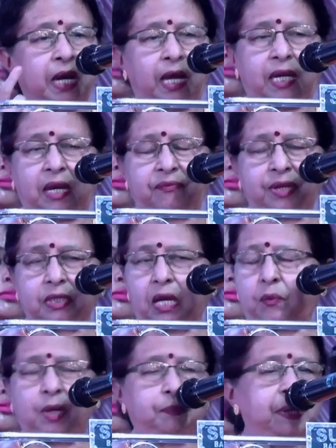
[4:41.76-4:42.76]
11 they
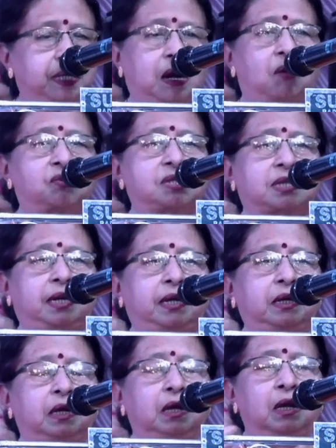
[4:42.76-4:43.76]
will be counseling.
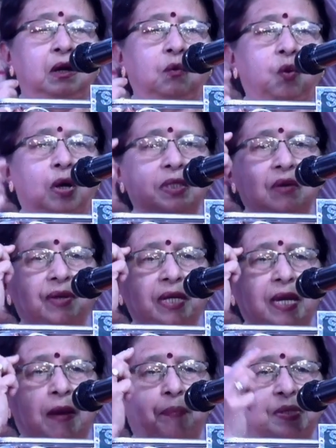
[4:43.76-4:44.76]
Whatever
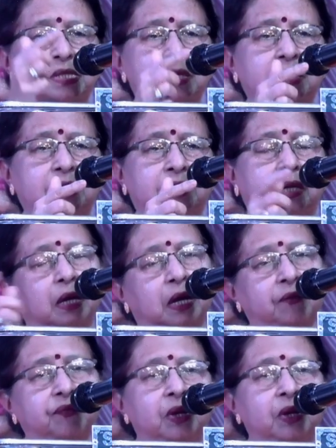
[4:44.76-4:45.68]
capacity they have,